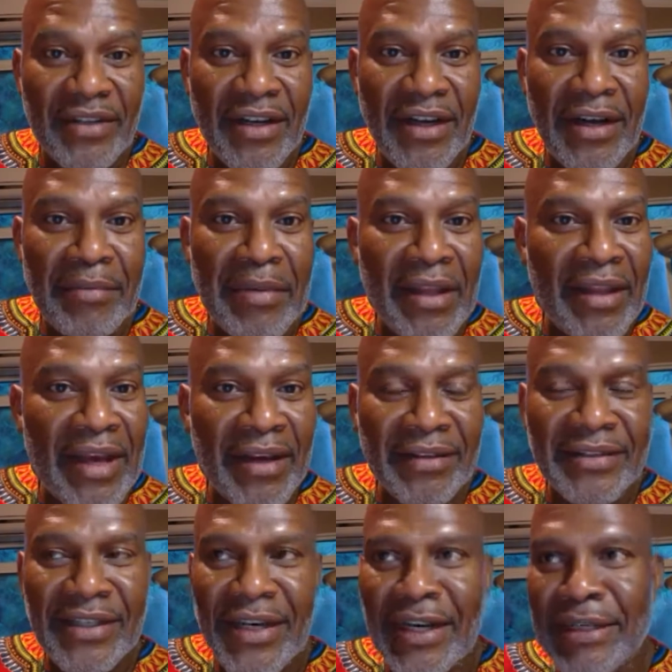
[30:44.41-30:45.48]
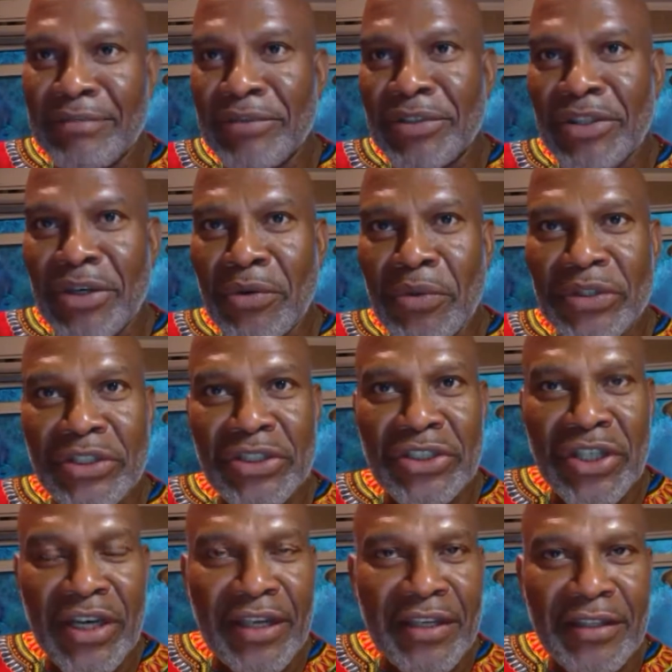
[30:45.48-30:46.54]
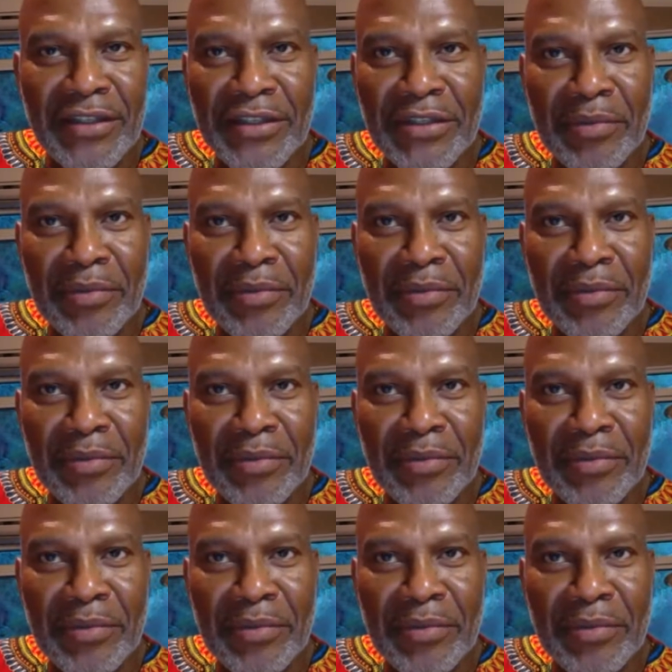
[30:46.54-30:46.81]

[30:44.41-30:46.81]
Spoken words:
A lot of times though, when you check it,